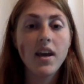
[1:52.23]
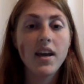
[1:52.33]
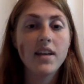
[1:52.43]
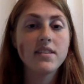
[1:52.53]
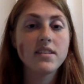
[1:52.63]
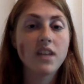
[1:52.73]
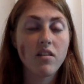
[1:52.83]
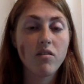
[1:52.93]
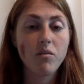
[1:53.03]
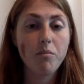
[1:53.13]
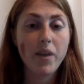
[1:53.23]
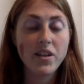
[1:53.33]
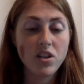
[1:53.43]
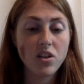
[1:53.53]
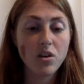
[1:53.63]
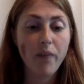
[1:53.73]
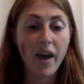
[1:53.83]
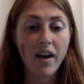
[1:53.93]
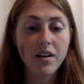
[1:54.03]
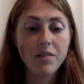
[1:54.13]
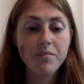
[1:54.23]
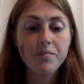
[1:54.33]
instead of bending your back.